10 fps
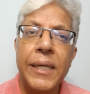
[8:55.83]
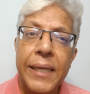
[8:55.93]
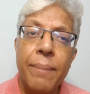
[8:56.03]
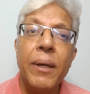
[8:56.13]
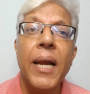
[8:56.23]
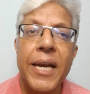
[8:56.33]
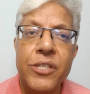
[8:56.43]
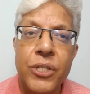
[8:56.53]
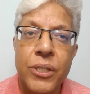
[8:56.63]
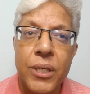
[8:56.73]

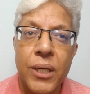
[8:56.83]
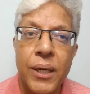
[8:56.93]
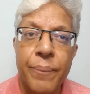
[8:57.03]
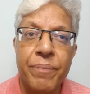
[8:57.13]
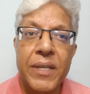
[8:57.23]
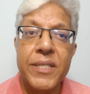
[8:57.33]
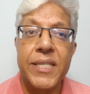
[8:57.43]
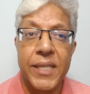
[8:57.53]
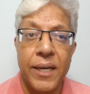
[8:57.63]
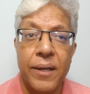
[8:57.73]
double-edged
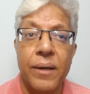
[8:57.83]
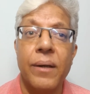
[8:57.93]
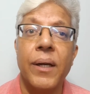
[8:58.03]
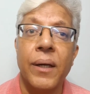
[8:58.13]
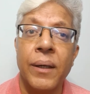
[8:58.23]
Sicilian